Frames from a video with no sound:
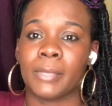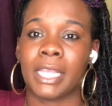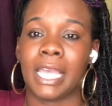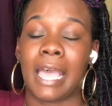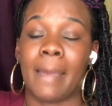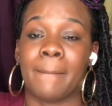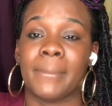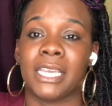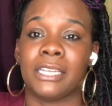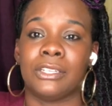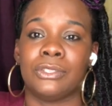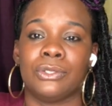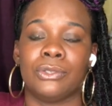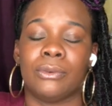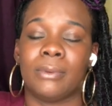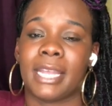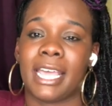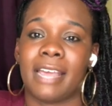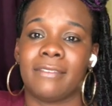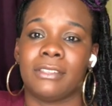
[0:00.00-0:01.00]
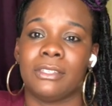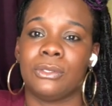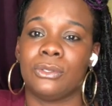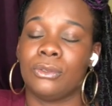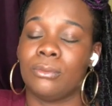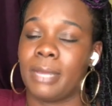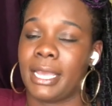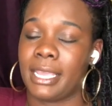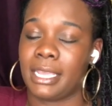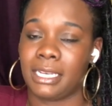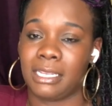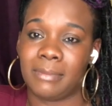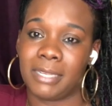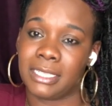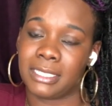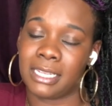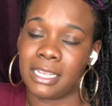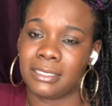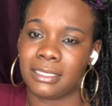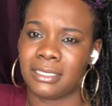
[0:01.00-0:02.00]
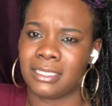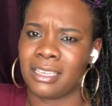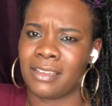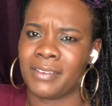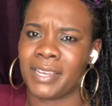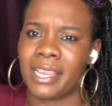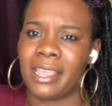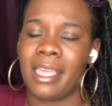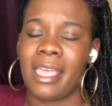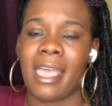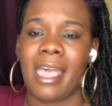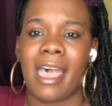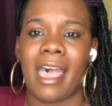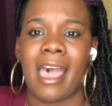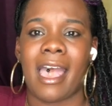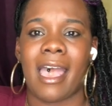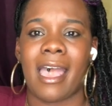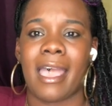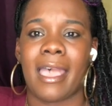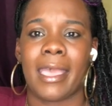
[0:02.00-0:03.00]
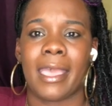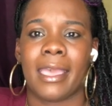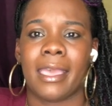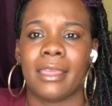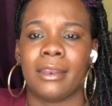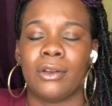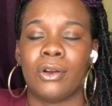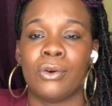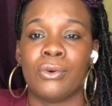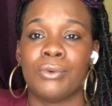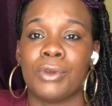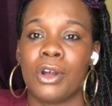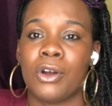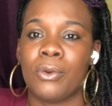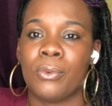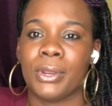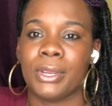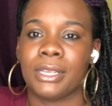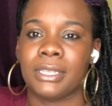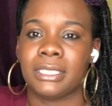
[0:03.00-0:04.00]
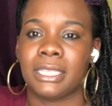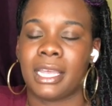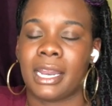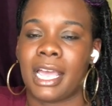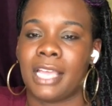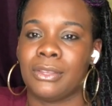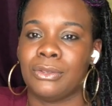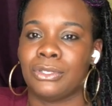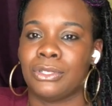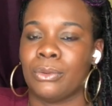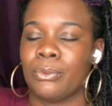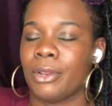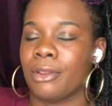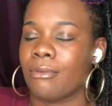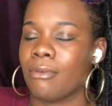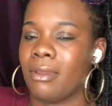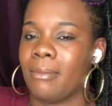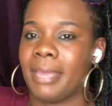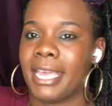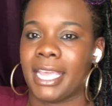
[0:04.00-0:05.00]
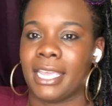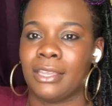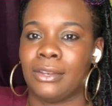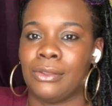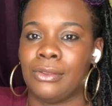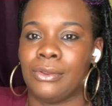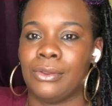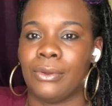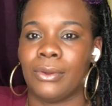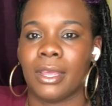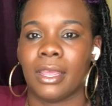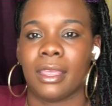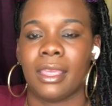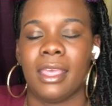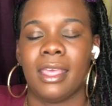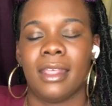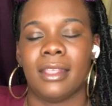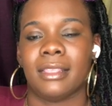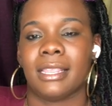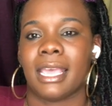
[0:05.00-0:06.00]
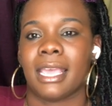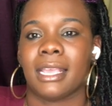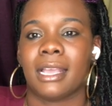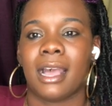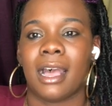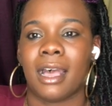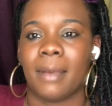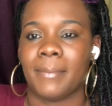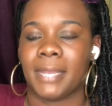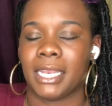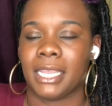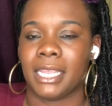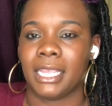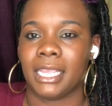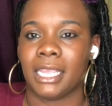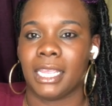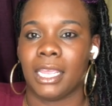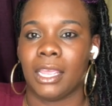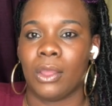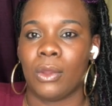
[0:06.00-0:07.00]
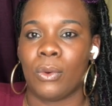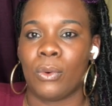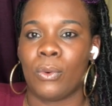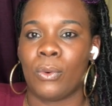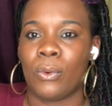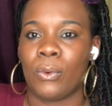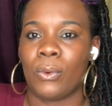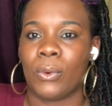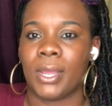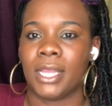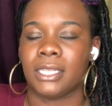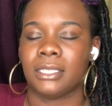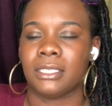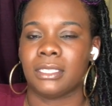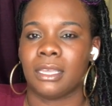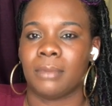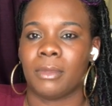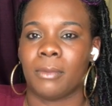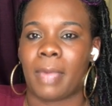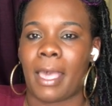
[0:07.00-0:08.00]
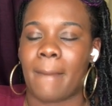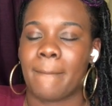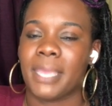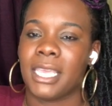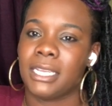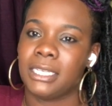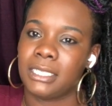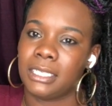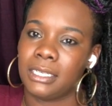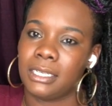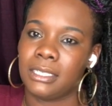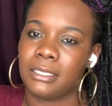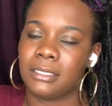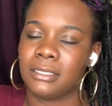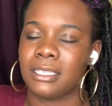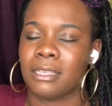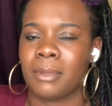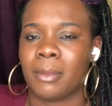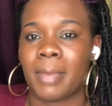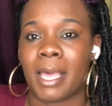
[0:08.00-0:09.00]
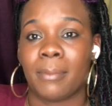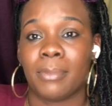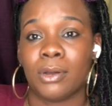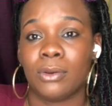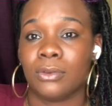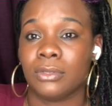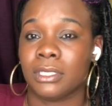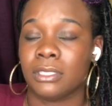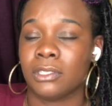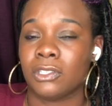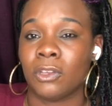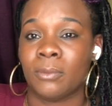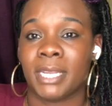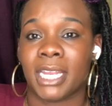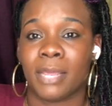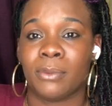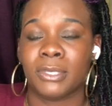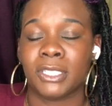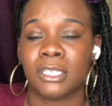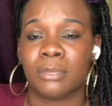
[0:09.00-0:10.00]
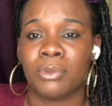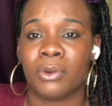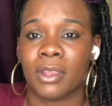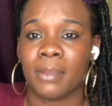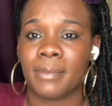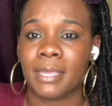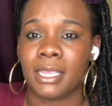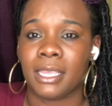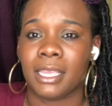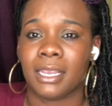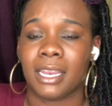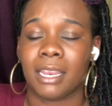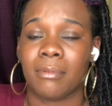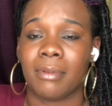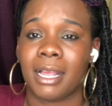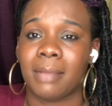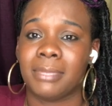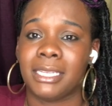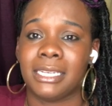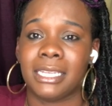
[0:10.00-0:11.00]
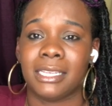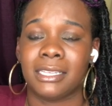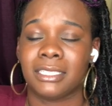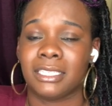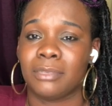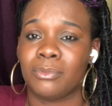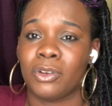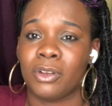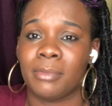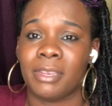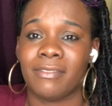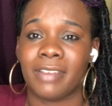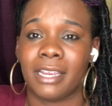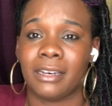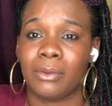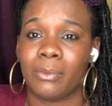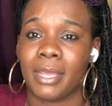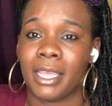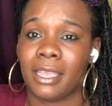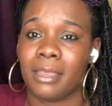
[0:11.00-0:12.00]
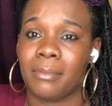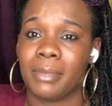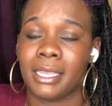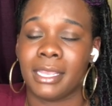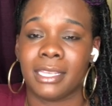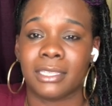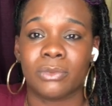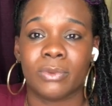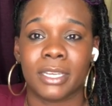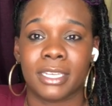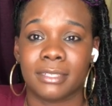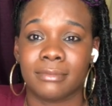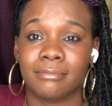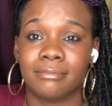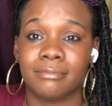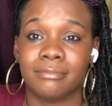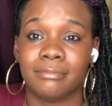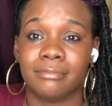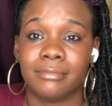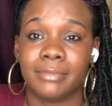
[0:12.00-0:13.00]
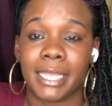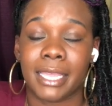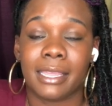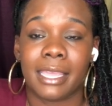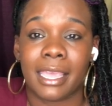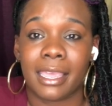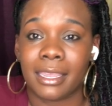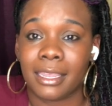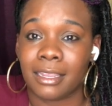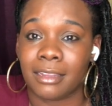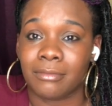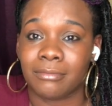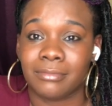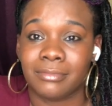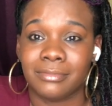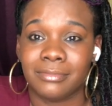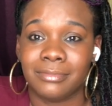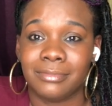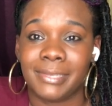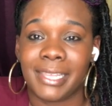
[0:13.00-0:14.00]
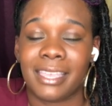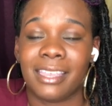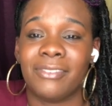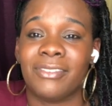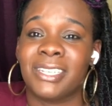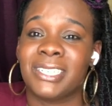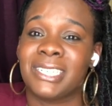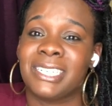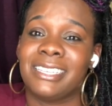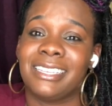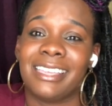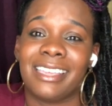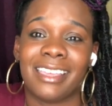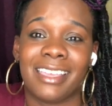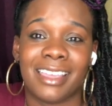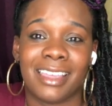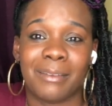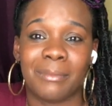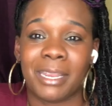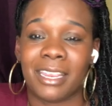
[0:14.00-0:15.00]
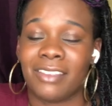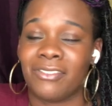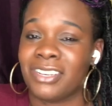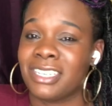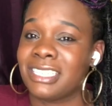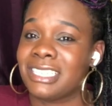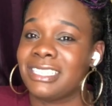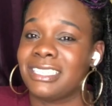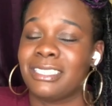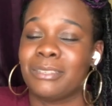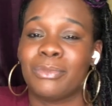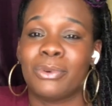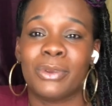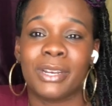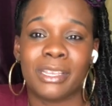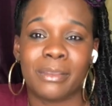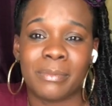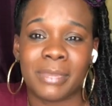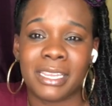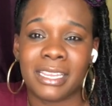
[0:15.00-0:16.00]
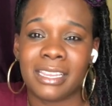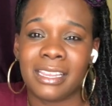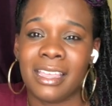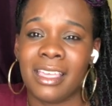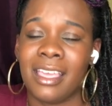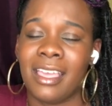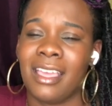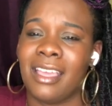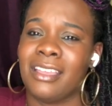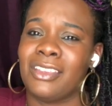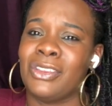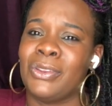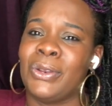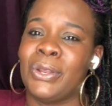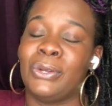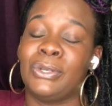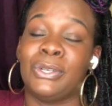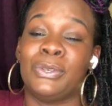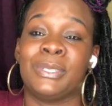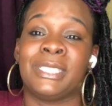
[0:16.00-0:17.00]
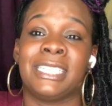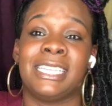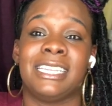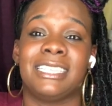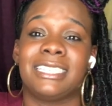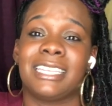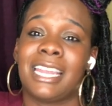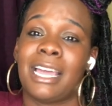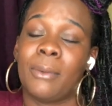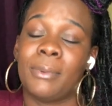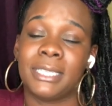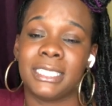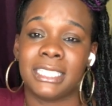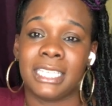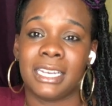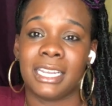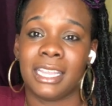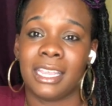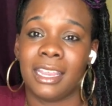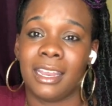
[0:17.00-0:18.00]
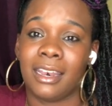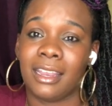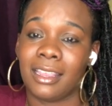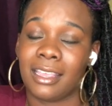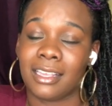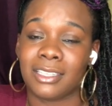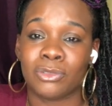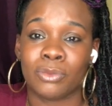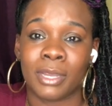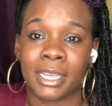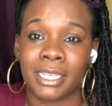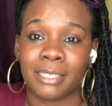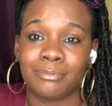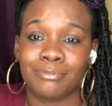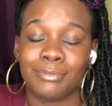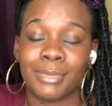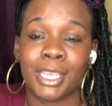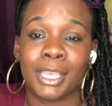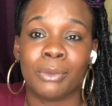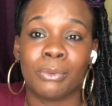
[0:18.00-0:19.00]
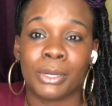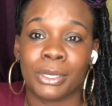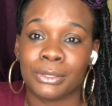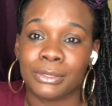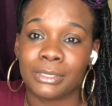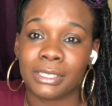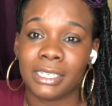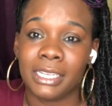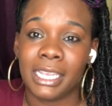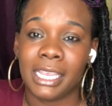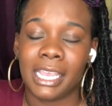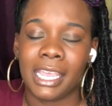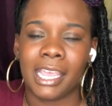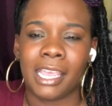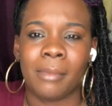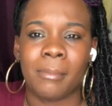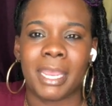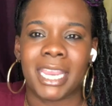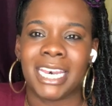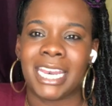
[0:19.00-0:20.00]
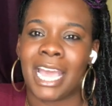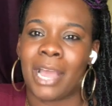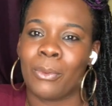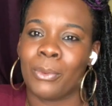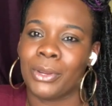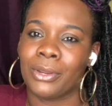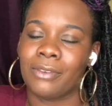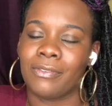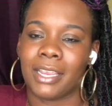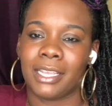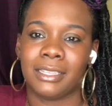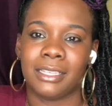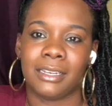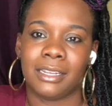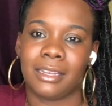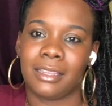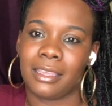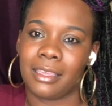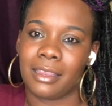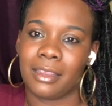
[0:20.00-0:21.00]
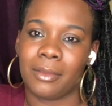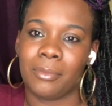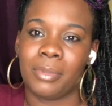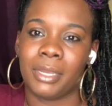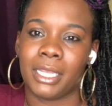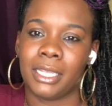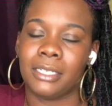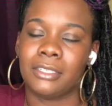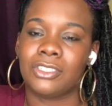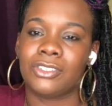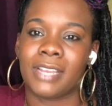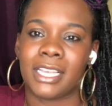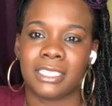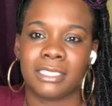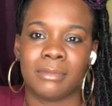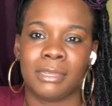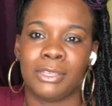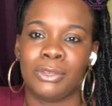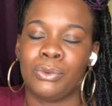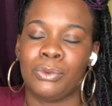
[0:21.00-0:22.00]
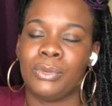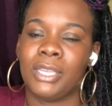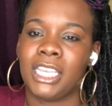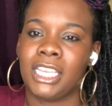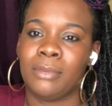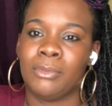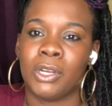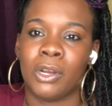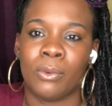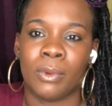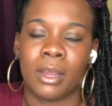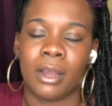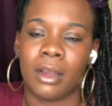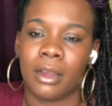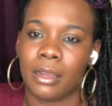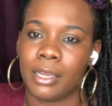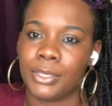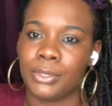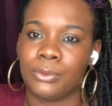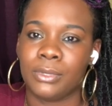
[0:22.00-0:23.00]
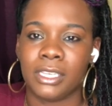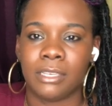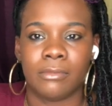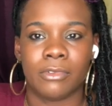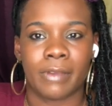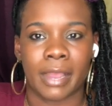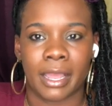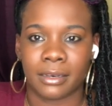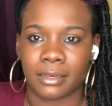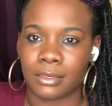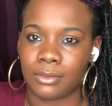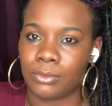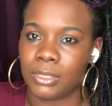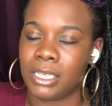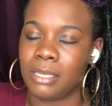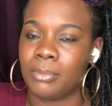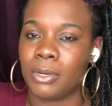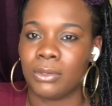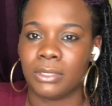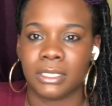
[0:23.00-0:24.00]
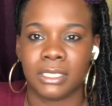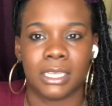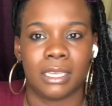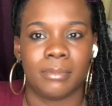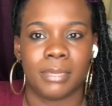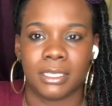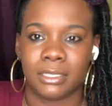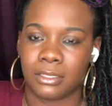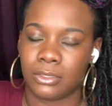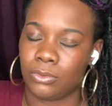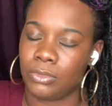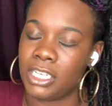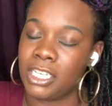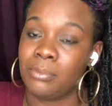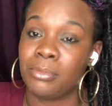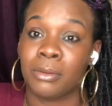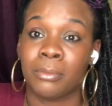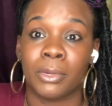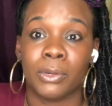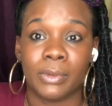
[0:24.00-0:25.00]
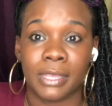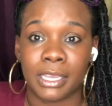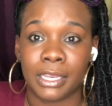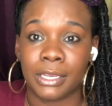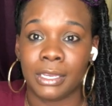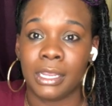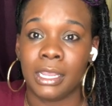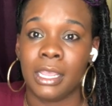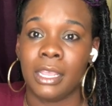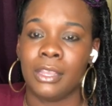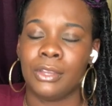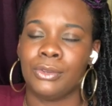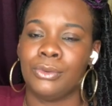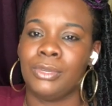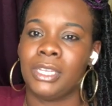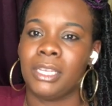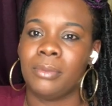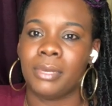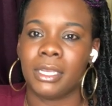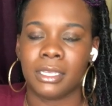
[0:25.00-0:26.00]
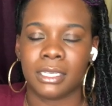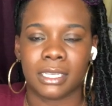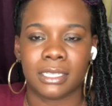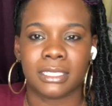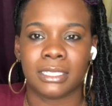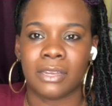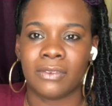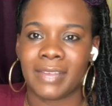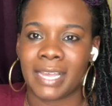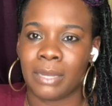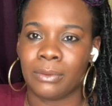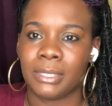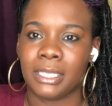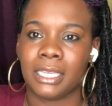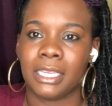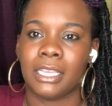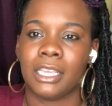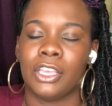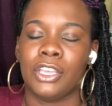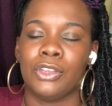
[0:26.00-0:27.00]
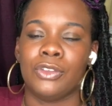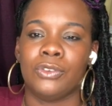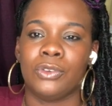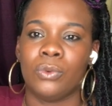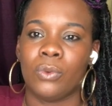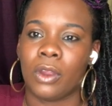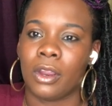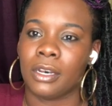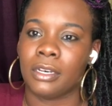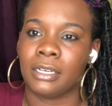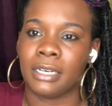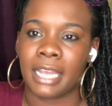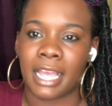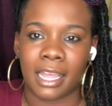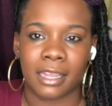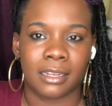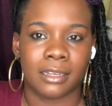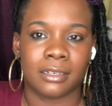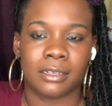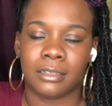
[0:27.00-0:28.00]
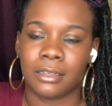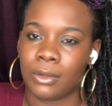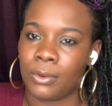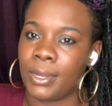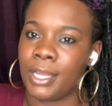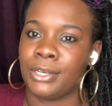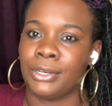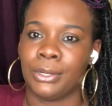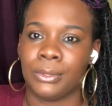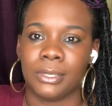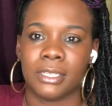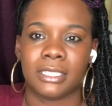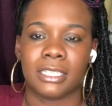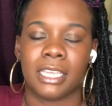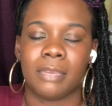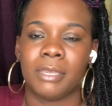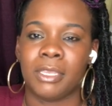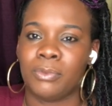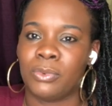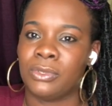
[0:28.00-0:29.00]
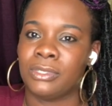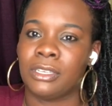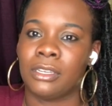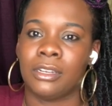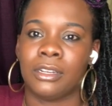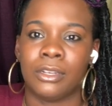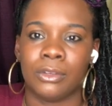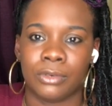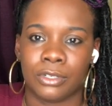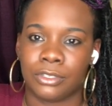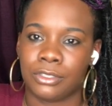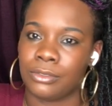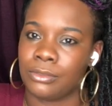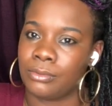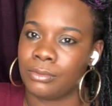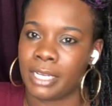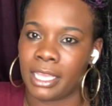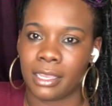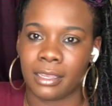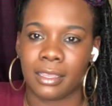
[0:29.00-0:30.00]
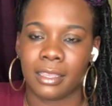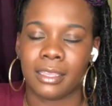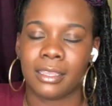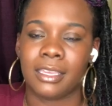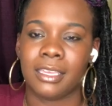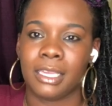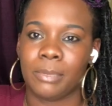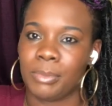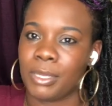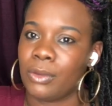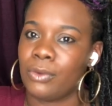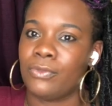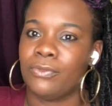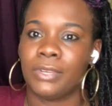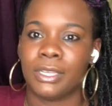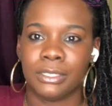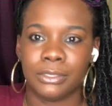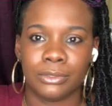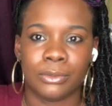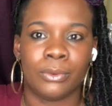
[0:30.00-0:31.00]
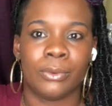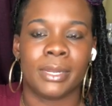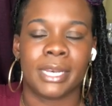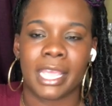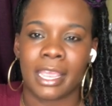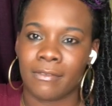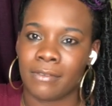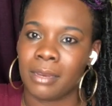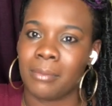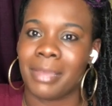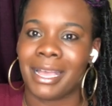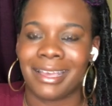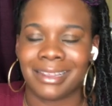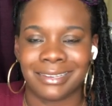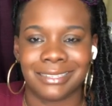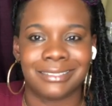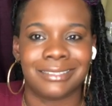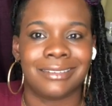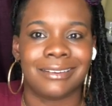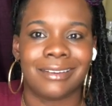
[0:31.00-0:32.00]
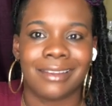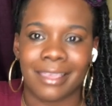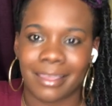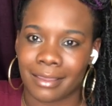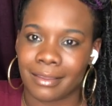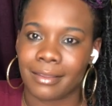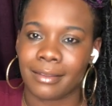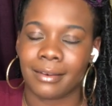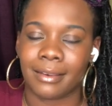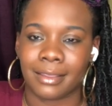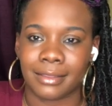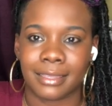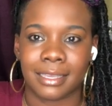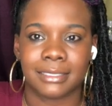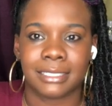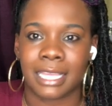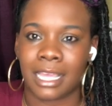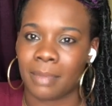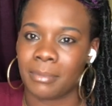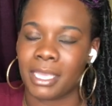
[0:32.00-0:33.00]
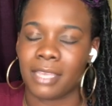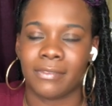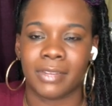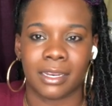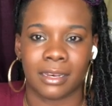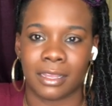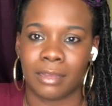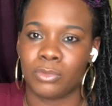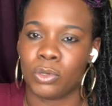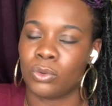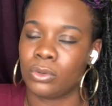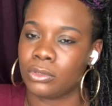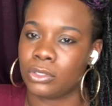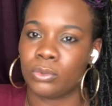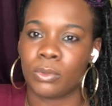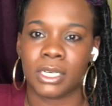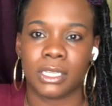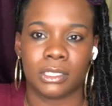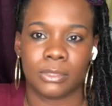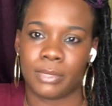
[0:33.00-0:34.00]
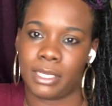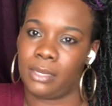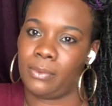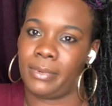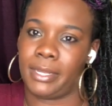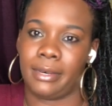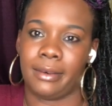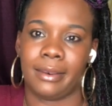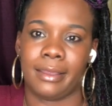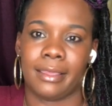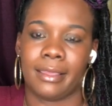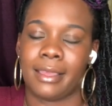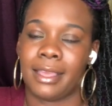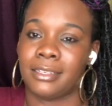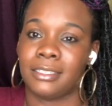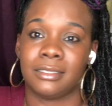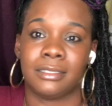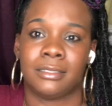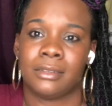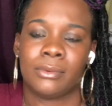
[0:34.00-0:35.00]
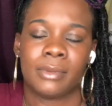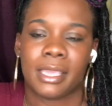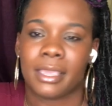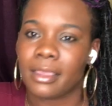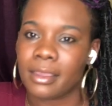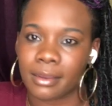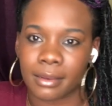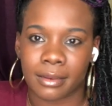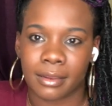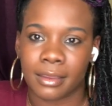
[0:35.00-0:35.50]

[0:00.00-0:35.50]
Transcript: I'm going to do what I have to do by any means necessary. I had old coworkers that I used to work with back in New York that commented on some of my pictures and some of my posts and told me they would support me, and they probably didn't support me right away, but guess what? They came. They eventually came. They eventually supported me. You know, those links that I was sending, guess what? It worked. It may not work right then and there, but trust me, you keep going hard, you keep grinding, you keep posting your business, you keep promoting, you keep putting yourself out there, you are not going to go unnoticed. Like, people is going to notice you. Like, keep your foot on everybody's neck. Like, that's how I'm giving it up all 2021. Like, I just don't care.